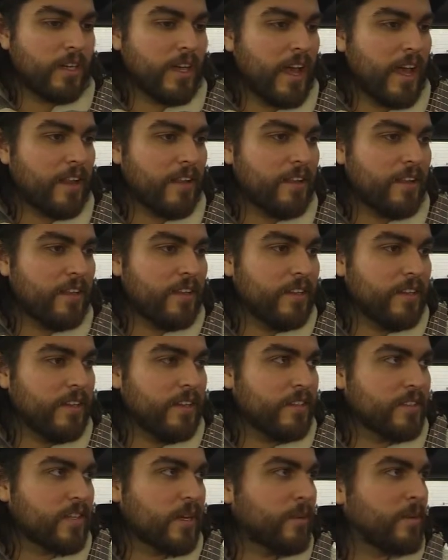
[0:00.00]
a lot of, in,
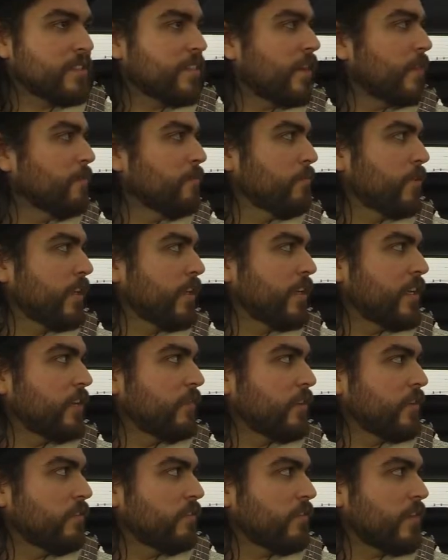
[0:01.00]
in, the summertime, playing
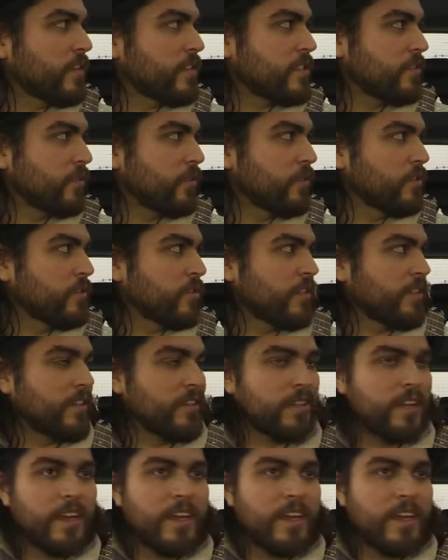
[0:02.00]
different festivals and